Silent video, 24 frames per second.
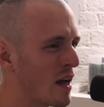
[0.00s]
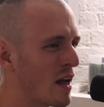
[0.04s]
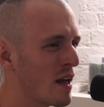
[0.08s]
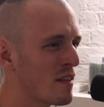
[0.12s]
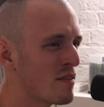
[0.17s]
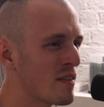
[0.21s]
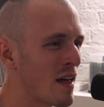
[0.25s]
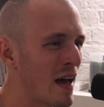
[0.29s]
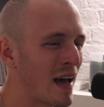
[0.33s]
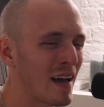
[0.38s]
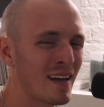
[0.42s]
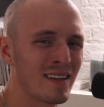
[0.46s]

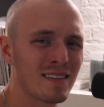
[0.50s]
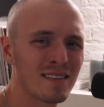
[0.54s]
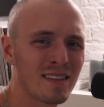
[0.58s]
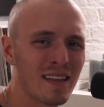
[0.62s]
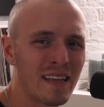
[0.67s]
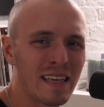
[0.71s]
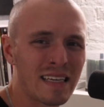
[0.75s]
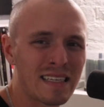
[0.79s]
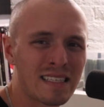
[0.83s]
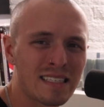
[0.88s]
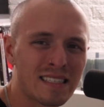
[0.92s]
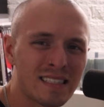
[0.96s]
And that,
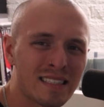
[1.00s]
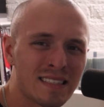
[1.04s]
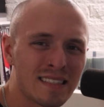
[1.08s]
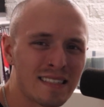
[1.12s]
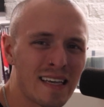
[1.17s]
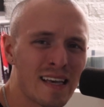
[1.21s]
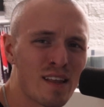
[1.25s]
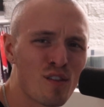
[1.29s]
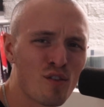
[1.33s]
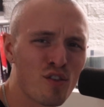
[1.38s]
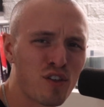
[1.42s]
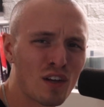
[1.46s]
like,
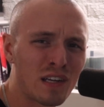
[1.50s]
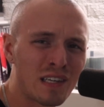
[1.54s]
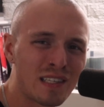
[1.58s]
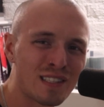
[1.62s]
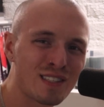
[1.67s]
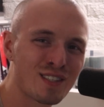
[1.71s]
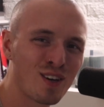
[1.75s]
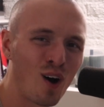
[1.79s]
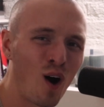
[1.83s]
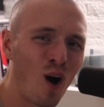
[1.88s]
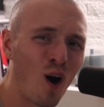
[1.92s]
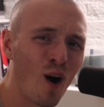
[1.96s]
synth
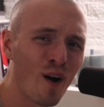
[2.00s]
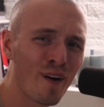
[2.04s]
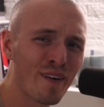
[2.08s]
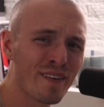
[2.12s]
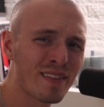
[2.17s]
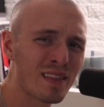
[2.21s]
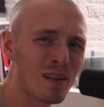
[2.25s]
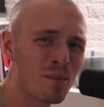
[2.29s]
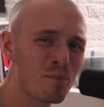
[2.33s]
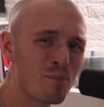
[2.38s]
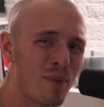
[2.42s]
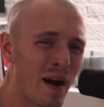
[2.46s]
guitar
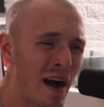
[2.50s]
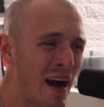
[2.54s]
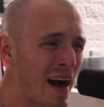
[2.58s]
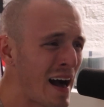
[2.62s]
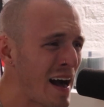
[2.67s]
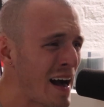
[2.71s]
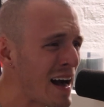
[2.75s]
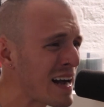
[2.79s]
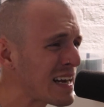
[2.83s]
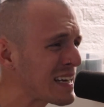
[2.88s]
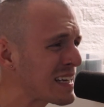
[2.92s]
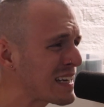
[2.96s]
in the
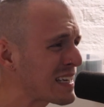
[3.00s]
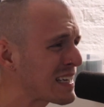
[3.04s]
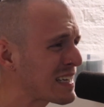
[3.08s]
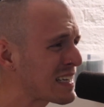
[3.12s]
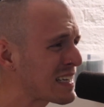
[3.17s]
back.